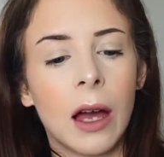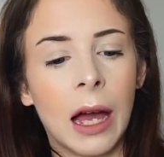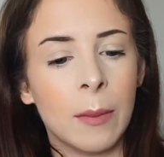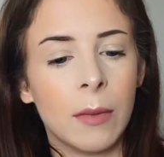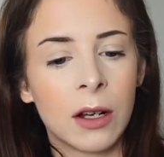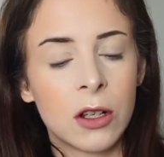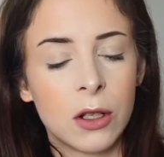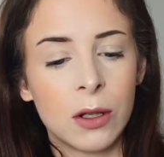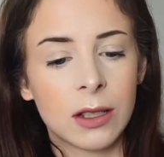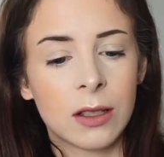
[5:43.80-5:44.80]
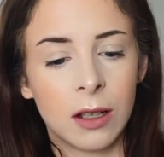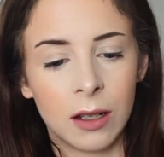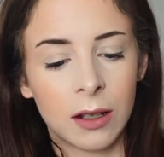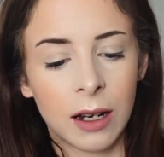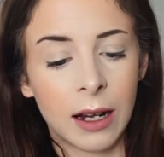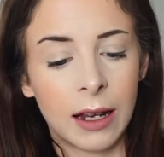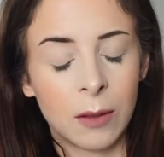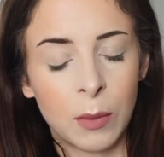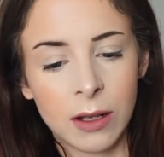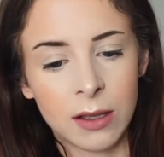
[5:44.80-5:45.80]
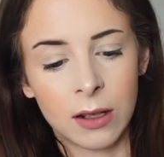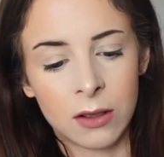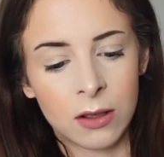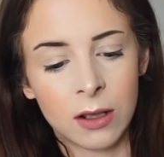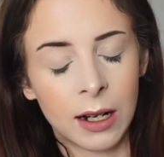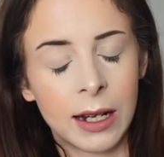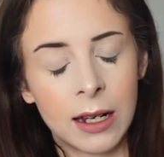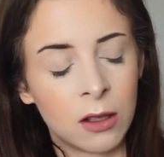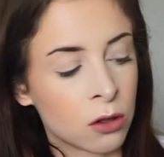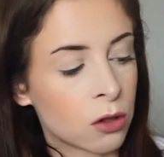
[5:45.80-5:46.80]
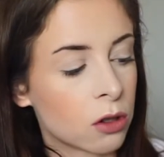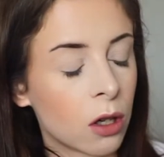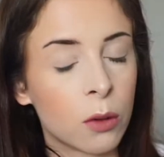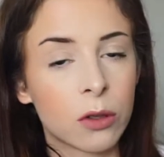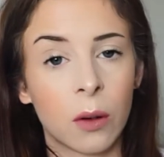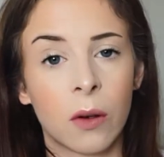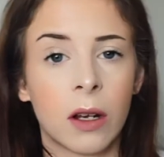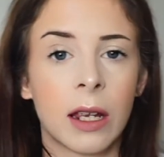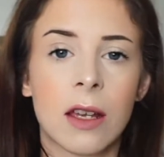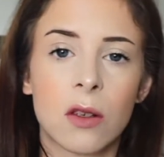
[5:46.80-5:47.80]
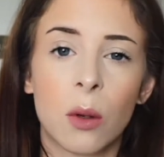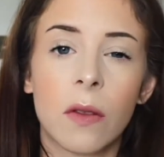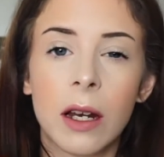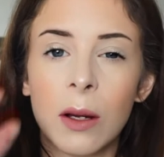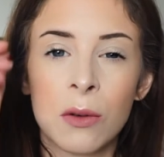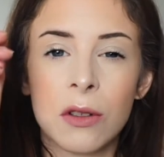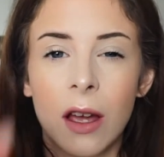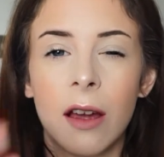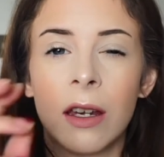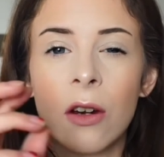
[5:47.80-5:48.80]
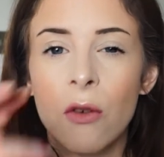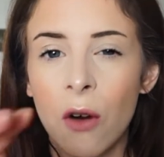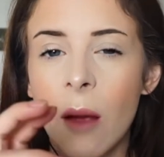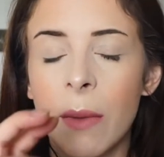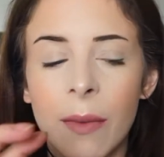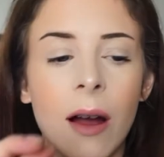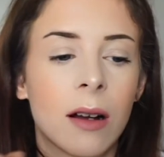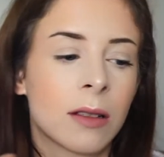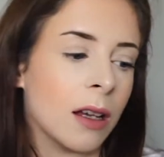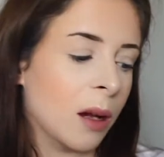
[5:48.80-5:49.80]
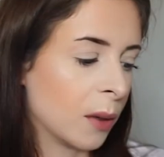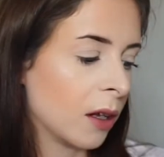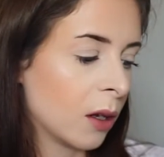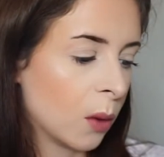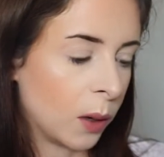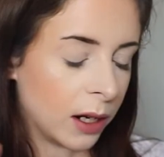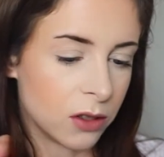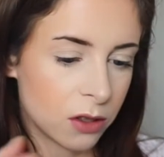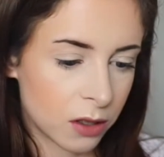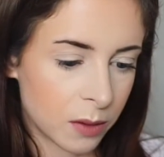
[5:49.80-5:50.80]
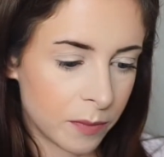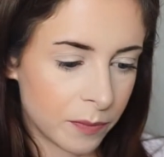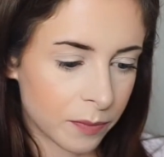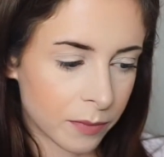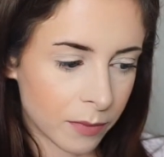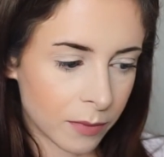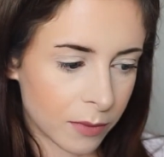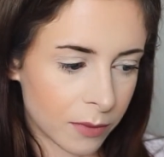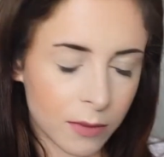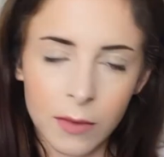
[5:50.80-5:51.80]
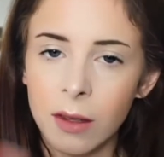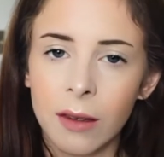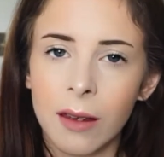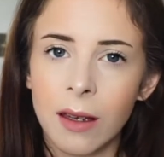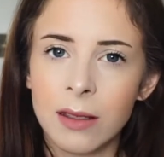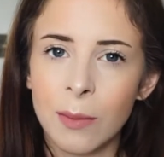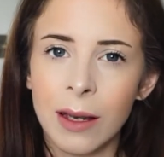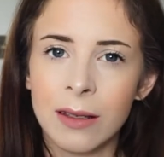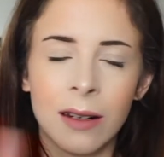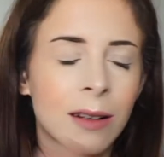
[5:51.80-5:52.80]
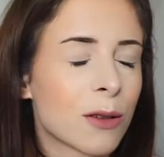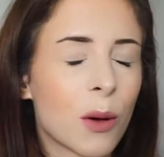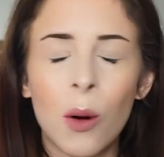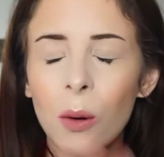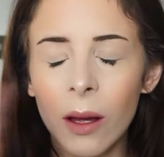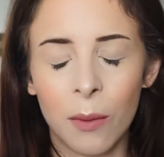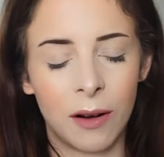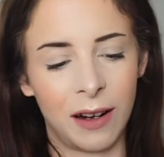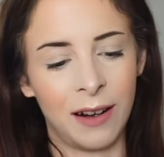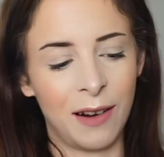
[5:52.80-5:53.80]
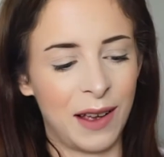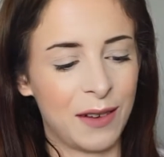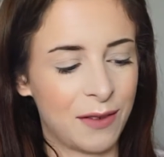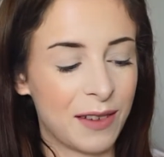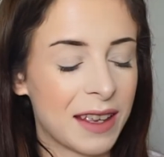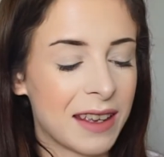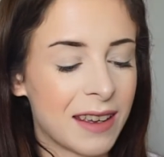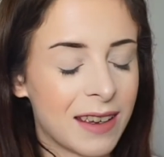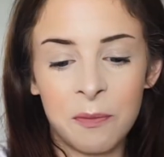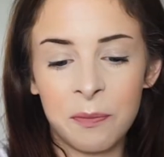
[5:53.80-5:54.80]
I just use it to clean because it just cleans so good and gets all of the little dirty, grimy marks up, which is amazing. It's all I want in life.